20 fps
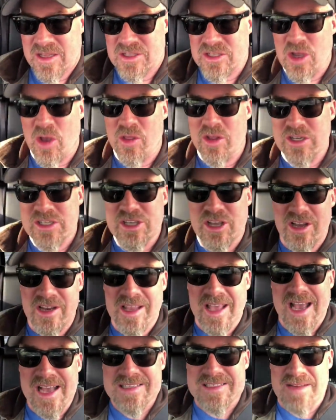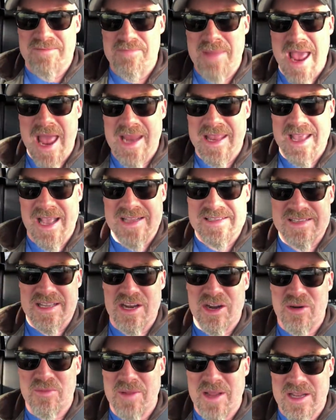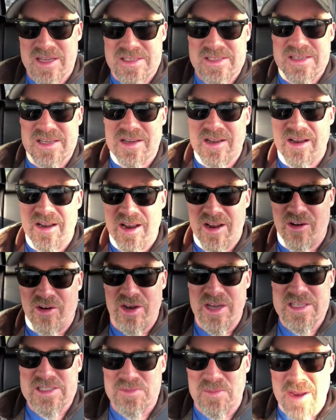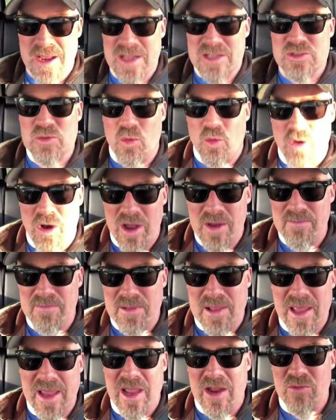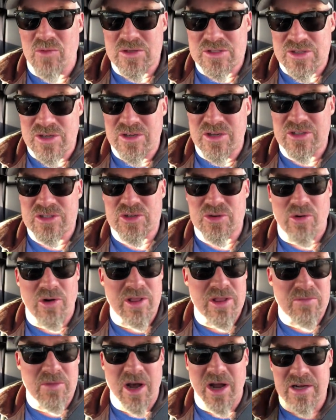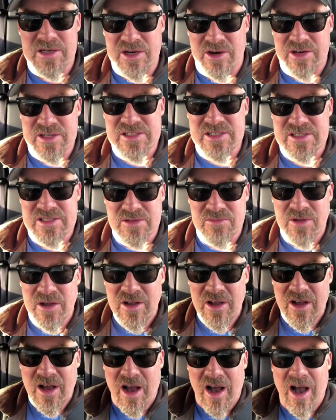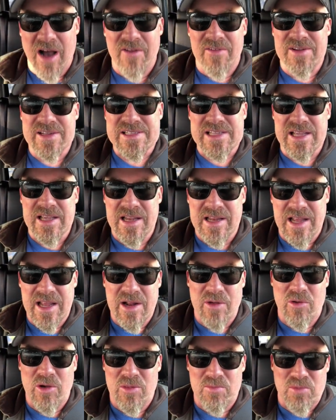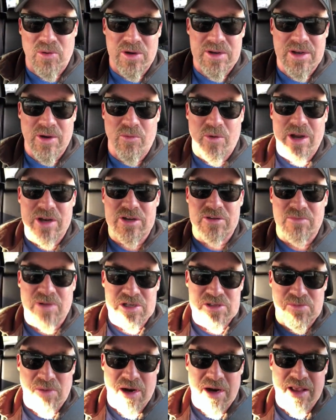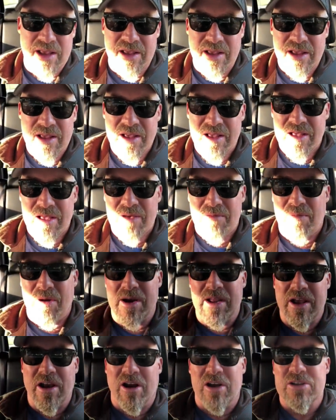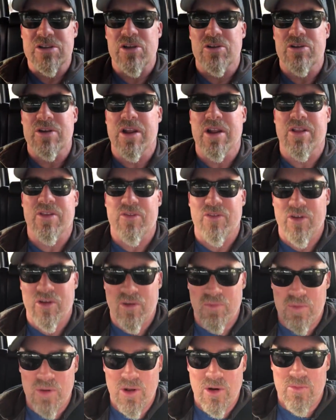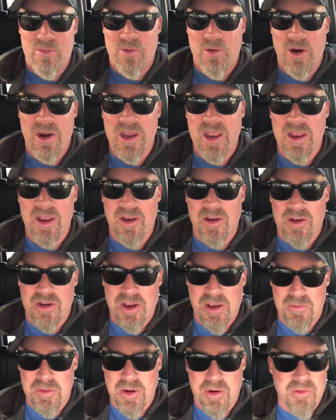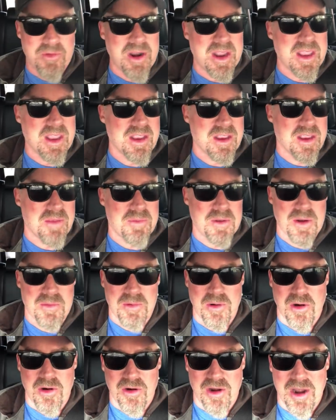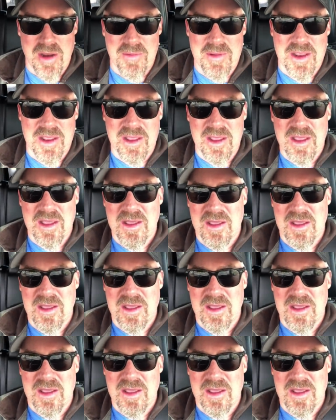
So there's good guys and bad guys intermixed. Greenspan's one plan was to destroy the monetary system. Obviously, he did it with printing way too much money but he also did it through computer rigging, computer rigging, computer programming.